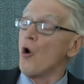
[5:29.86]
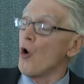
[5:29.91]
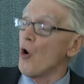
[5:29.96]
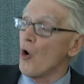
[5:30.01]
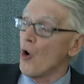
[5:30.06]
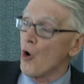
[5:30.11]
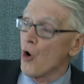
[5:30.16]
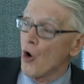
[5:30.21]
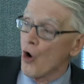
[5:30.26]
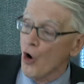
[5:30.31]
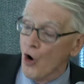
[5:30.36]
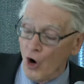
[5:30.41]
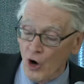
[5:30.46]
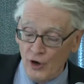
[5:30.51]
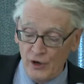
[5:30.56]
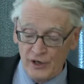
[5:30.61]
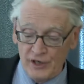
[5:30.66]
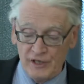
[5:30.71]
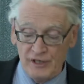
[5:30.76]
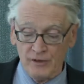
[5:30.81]

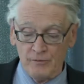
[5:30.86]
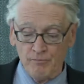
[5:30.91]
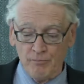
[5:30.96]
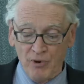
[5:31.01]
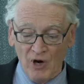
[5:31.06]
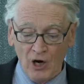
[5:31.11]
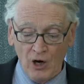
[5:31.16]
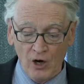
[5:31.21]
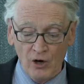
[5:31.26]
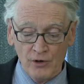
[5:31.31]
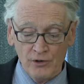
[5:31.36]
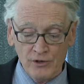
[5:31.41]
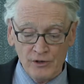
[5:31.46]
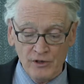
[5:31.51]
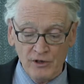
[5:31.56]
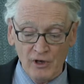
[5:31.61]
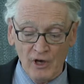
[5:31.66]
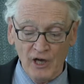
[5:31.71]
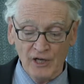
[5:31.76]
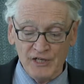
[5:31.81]
or in part
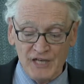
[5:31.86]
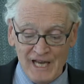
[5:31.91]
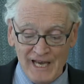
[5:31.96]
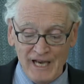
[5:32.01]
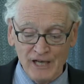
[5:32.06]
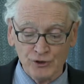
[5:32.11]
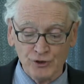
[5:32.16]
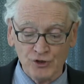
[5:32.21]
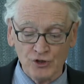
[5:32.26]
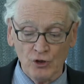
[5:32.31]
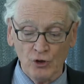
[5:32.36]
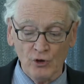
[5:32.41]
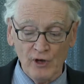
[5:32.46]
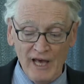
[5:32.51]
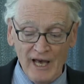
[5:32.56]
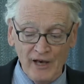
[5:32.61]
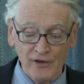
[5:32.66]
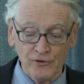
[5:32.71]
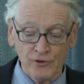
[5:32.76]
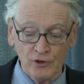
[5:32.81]
a national,
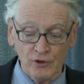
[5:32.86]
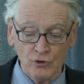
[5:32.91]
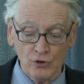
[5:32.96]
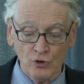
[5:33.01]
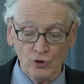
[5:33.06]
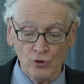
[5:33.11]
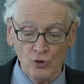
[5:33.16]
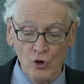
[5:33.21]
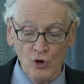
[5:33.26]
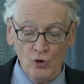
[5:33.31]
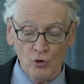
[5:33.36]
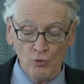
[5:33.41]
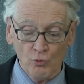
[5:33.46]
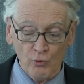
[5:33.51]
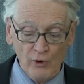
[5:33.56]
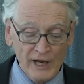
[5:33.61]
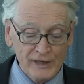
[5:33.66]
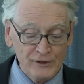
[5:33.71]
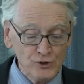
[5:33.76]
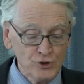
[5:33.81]
ethical,
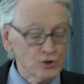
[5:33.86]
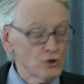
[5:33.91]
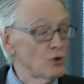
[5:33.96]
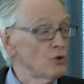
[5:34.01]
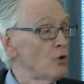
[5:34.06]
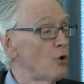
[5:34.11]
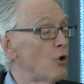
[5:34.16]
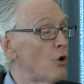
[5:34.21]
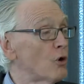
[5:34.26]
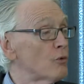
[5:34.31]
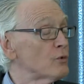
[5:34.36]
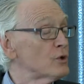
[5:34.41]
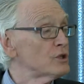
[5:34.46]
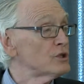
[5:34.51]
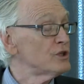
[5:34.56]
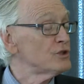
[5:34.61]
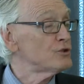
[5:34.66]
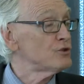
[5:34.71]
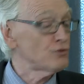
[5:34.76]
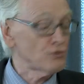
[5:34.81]
racial, or
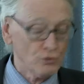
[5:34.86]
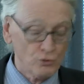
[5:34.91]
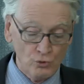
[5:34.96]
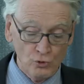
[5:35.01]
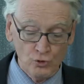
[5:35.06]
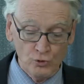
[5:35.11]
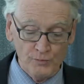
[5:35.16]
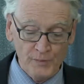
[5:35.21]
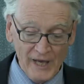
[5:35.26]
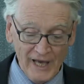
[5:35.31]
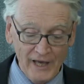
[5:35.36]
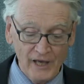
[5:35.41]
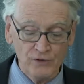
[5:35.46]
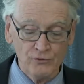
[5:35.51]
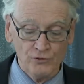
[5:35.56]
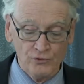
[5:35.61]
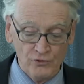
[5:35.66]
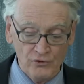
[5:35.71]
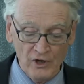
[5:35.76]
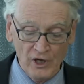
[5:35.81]
religious group as
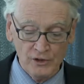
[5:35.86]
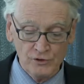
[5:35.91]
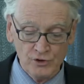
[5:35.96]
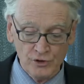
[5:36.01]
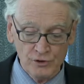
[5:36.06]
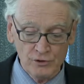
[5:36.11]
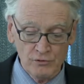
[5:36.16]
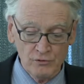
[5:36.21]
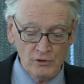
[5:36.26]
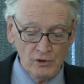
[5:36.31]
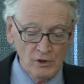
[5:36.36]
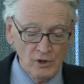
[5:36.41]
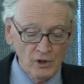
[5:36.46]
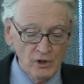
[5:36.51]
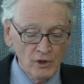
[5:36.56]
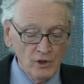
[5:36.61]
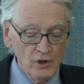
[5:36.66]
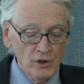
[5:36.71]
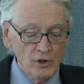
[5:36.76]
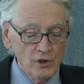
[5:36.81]
such.
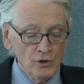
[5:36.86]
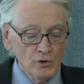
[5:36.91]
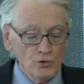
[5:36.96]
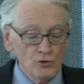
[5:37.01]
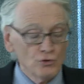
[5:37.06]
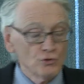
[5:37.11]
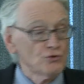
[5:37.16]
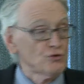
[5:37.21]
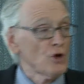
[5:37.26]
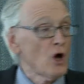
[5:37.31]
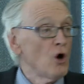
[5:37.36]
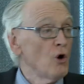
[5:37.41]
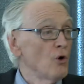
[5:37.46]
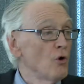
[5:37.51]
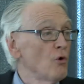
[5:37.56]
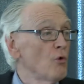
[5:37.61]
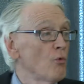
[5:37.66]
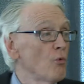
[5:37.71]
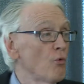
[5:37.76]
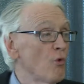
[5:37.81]
So
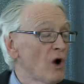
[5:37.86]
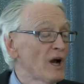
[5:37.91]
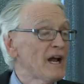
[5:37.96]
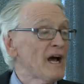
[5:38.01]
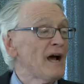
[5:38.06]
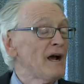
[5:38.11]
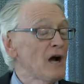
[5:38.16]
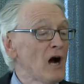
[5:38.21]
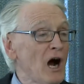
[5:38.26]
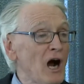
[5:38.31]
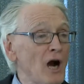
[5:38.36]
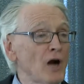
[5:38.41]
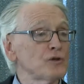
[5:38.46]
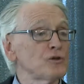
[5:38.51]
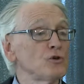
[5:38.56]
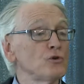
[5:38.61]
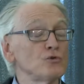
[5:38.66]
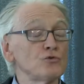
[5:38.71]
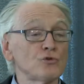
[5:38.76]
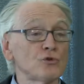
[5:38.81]
what I
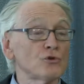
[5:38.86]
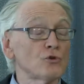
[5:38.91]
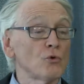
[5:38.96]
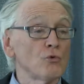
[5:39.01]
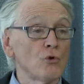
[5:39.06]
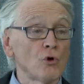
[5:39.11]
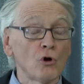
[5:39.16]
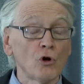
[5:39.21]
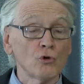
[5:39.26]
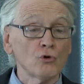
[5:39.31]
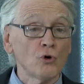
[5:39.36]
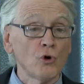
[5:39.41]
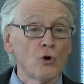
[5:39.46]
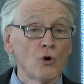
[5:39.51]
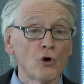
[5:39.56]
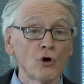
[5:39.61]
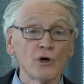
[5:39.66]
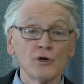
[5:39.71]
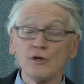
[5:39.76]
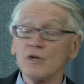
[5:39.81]
argued to the World
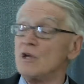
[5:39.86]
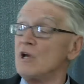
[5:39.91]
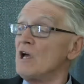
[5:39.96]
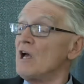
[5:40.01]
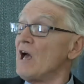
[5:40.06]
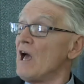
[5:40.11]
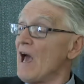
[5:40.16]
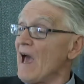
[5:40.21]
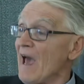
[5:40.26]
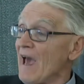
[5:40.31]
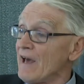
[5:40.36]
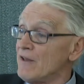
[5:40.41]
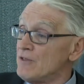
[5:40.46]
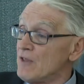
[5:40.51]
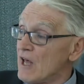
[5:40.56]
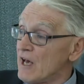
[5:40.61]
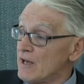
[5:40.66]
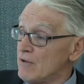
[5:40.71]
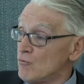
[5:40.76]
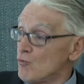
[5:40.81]
Court, and
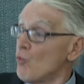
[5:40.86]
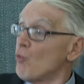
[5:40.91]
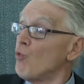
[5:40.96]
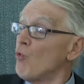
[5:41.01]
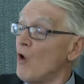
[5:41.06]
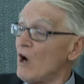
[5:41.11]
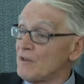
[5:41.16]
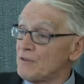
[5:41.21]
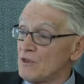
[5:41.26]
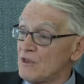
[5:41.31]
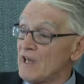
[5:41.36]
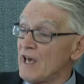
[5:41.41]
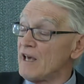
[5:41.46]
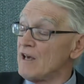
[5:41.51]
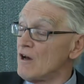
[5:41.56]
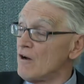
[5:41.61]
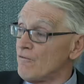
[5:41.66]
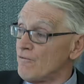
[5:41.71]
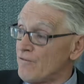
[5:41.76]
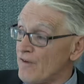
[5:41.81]
that what they
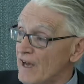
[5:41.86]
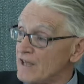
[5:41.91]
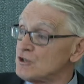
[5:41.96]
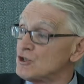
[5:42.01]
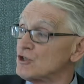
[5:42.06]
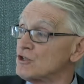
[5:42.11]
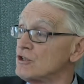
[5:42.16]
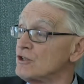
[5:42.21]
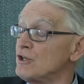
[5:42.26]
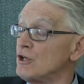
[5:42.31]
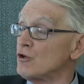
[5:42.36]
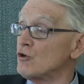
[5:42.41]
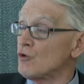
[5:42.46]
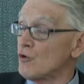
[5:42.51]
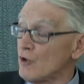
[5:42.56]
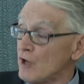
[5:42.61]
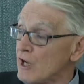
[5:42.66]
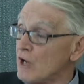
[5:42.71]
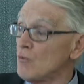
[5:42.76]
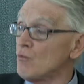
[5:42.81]
eventually
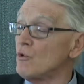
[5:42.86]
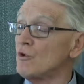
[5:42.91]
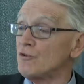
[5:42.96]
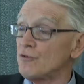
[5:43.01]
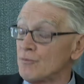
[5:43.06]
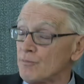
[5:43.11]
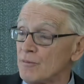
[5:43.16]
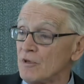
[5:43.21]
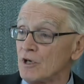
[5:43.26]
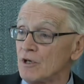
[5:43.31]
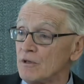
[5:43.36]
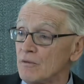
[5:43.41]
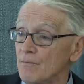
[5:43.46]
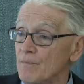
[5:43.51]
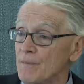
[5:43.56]
agreed with me,